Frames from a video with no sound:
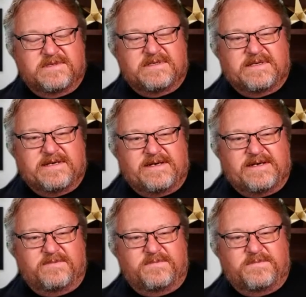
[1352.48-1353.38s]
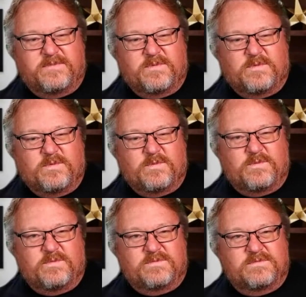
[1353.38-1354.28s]

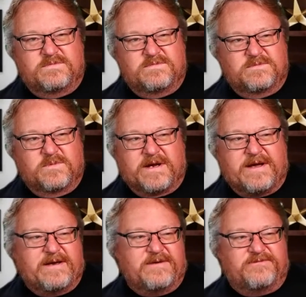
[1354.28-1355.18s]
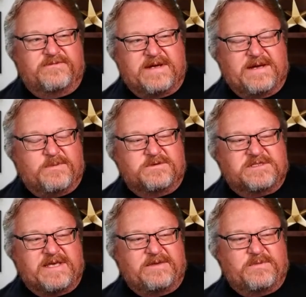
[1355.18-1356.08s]
We're kind of, I won't
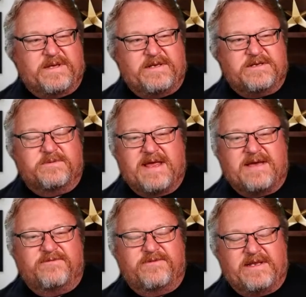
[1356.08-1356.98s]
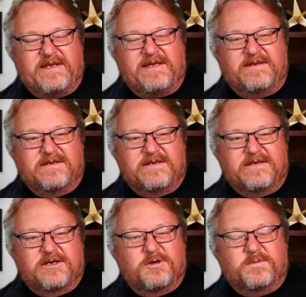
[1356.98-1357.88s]
say that we don't have any
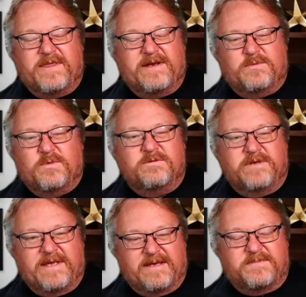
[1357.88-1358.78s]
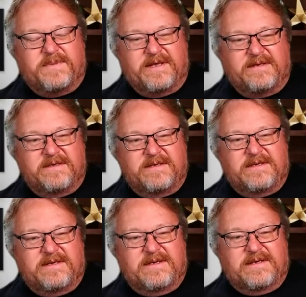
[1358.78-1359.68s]
hope that it won't get, but
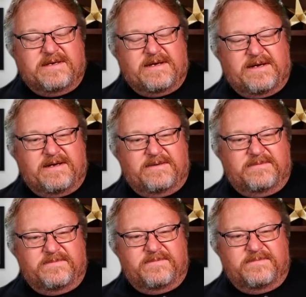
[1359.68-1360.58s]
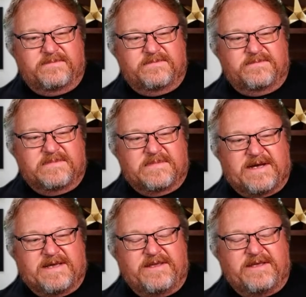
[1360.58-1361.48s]
I
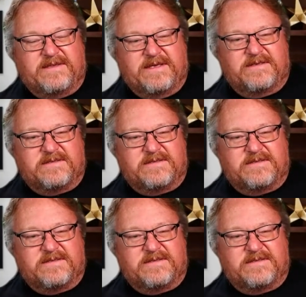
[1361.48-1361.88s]
think that